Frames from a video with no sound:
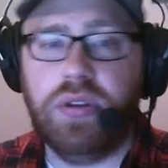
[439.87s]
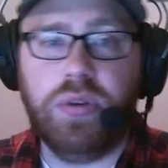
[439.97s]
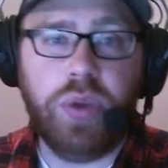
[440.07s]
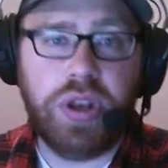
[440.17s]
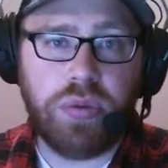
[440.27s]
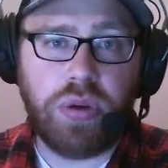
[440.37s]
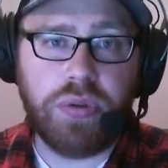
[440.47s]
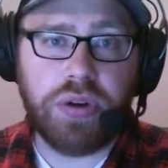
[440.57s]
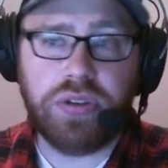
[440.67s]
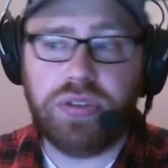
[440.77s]

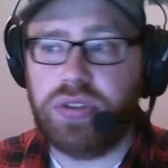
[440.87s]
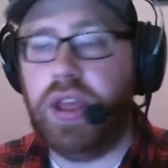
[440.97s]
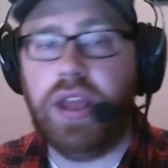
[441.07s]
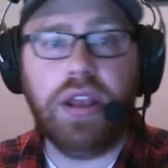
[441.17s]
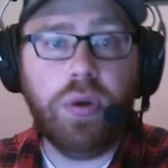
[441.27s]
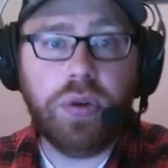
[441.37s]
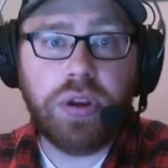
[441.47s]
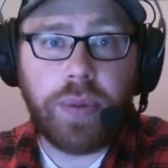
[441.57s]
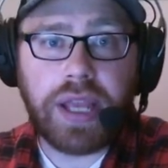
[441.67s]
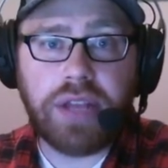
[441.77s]
Windrowers and loading
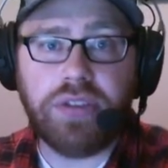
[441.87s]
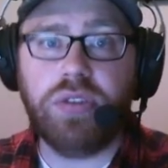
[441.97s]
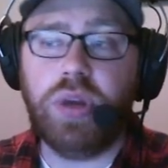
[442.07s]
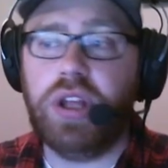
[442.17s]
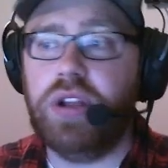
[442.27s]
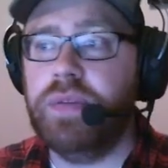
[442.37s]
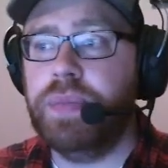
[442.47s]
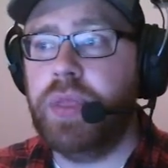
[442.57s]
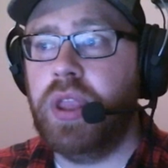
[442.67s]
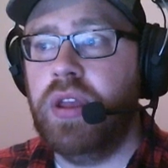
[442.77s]
wagons as well.
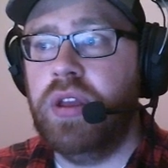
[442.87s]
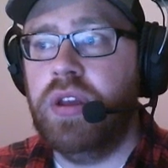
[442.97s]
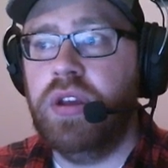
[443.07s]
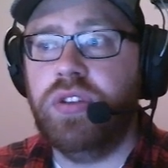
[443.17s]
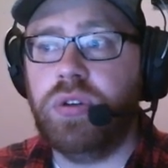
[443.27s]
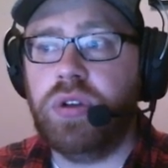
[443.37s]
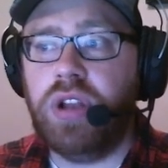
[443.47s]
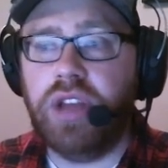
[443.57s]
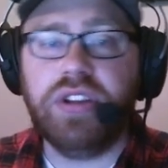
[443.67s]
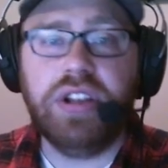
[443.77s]
So
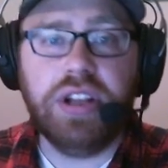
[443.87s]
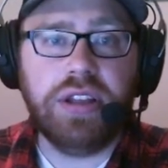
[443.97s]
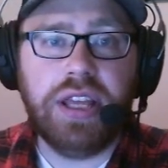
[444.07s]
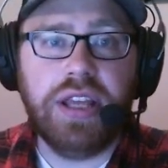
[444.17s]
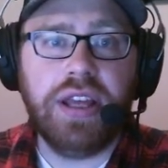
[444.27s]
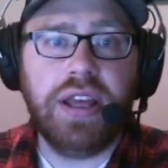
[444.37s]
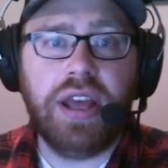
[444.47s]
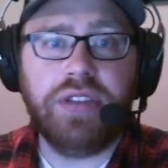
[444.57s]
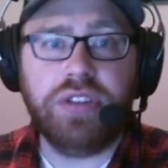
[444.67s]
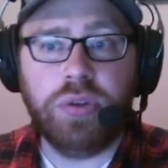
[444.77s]
CLAAS clearly
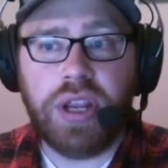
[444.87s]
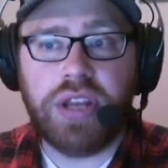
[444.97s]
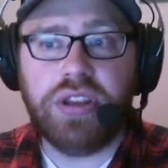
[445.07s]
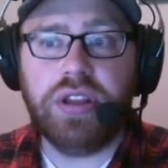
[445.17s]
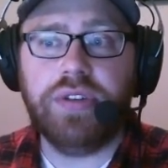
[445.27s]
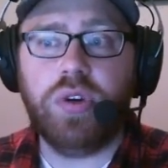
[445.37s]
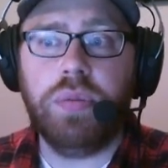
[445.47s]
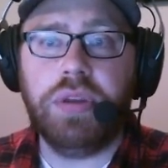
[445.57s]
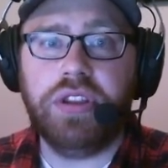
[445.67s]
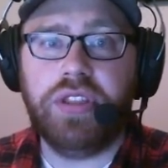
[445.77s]
has a great deal of
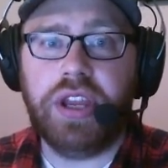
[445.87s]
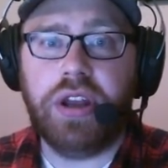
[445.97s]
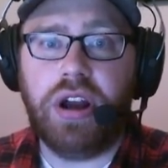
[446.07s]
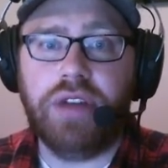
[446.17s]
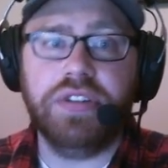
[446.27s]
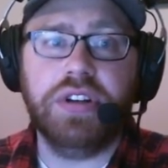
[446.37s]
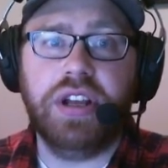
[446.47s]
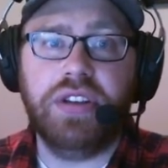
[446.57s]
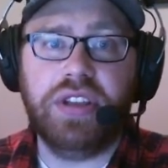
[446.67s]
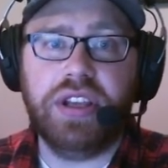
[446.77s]
equipment that they could offer
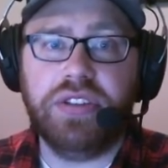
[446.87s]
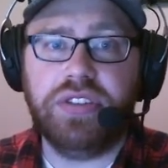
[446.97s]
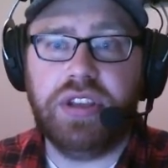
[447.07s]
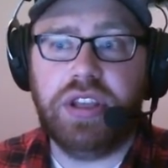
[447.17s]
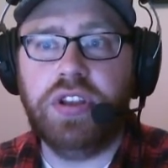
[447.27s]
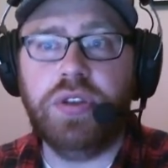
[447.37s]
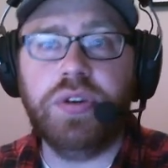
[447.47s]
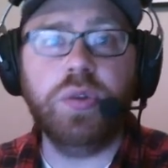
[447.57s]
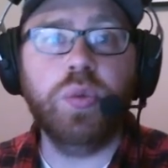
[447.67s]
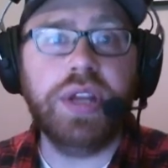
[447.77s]
a DLC. You
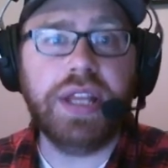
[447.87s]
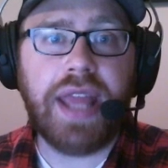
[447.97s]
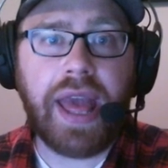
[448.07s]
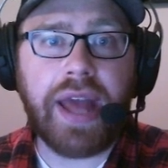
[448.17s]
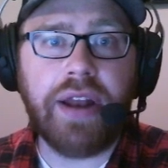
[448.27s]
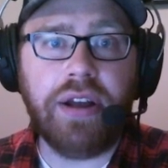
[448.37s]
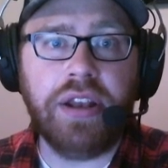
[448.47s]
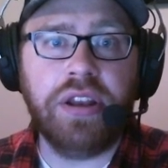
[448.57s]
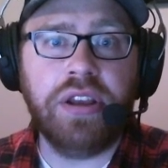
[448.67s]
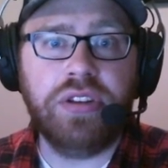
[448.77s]
could really add
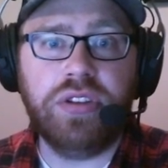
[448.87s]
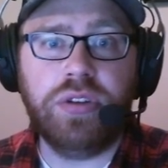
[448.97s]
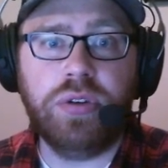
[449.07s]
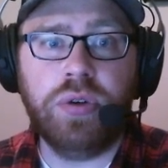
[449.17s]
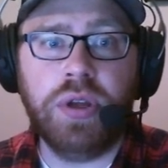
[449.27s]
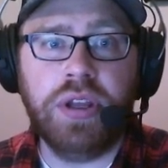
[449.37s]
on to